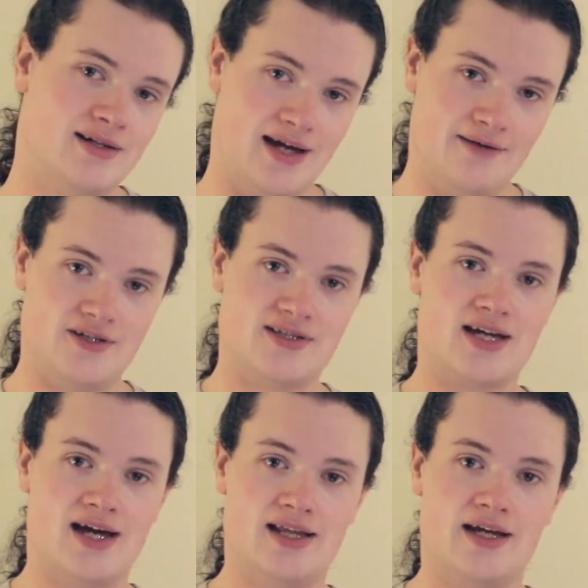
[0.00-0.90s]
after
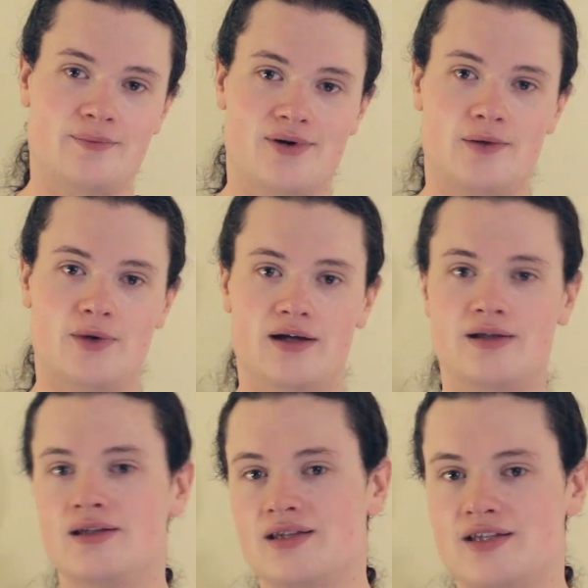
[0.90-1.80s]
Skylake and Broadwell.
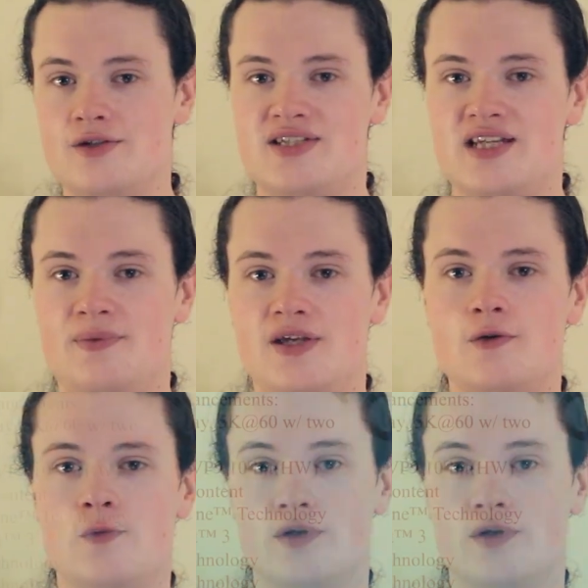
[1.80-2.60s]
The new CPU